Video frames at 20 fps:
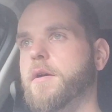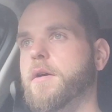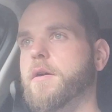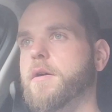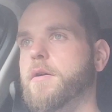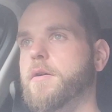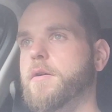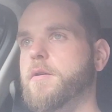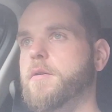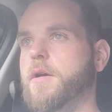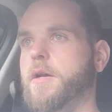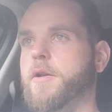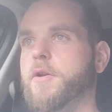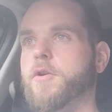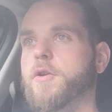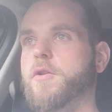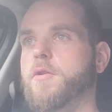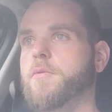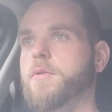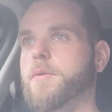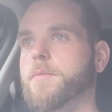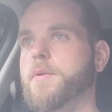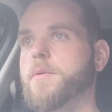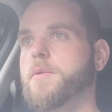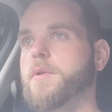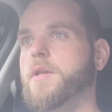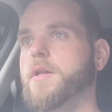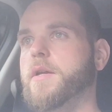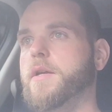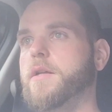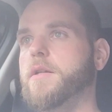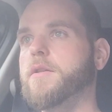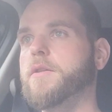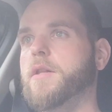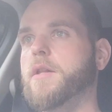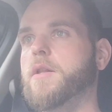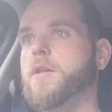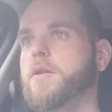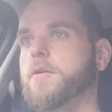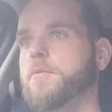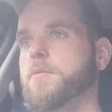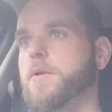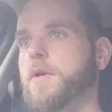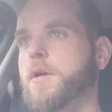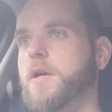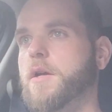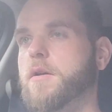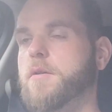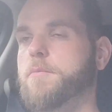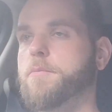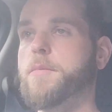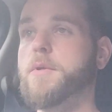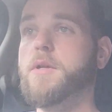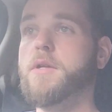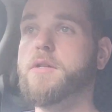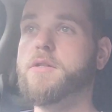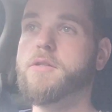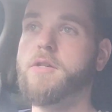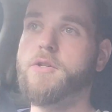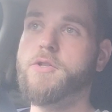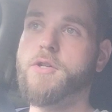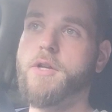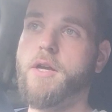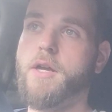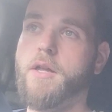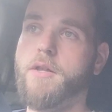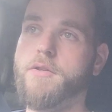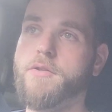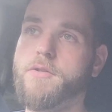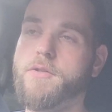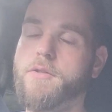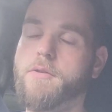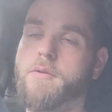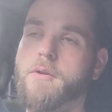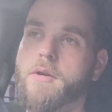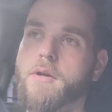I don't know, maybe like such as